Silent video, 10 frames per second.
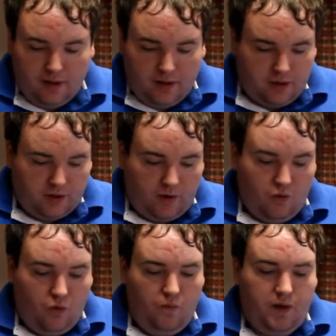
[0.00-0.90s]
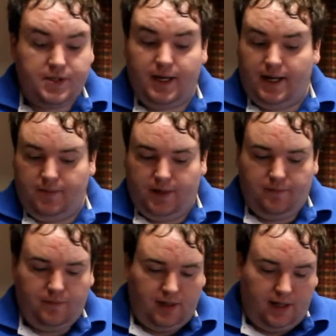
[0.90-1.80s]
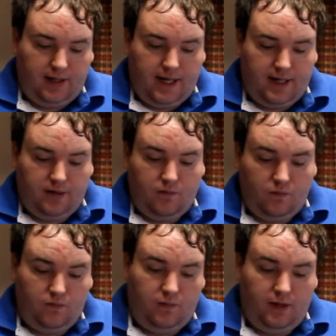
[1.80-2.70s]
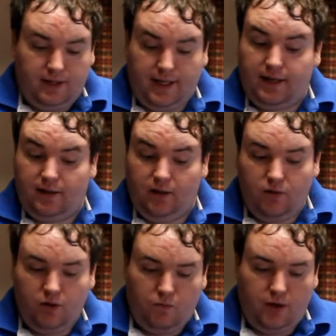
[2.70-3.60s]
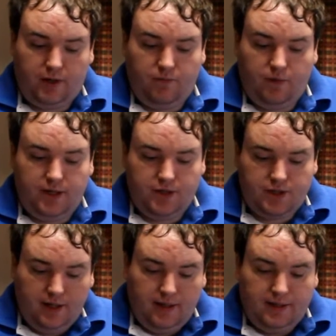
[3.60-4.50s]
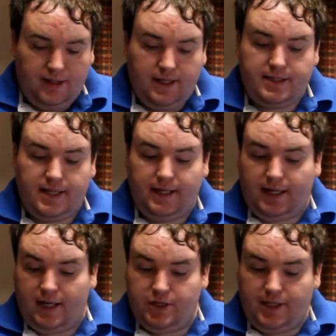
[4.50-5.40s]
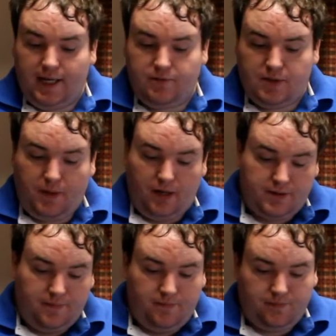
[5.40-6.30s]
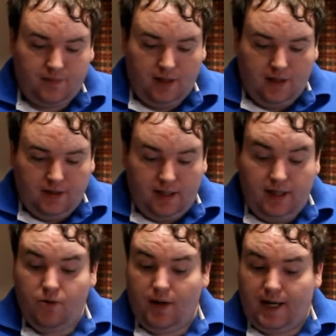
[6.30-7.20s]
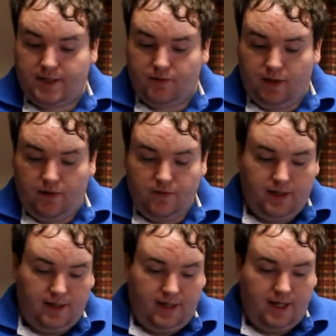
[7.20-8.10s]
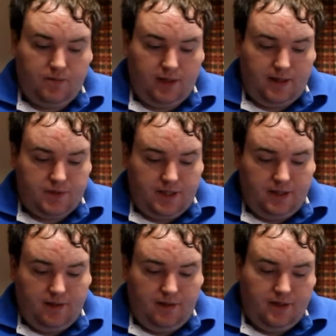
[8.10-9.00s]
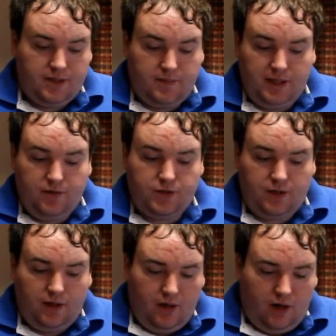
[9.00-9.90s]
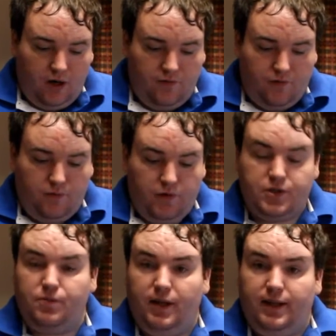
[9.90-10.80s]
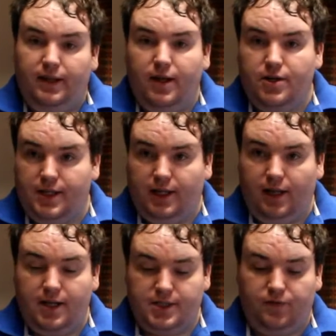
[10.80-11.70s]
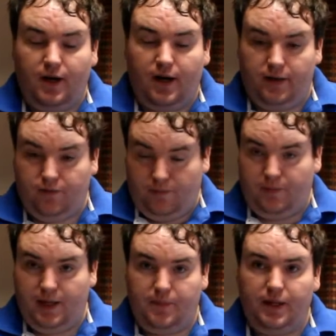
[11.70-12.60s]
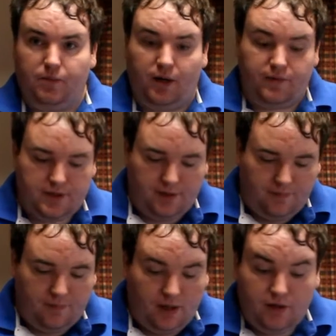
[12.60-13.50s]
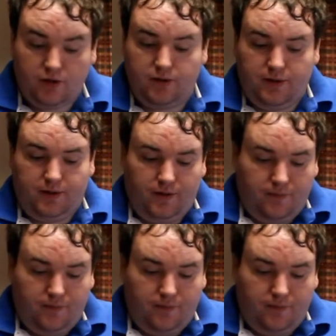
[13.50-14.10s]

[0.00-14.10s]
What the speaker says: could go almost anywhere, and they had a longer working range than their tank engine counterpart. Their low axle load enabled them to be used over routes where the larger Class 5, their bigger brothers, couldn't go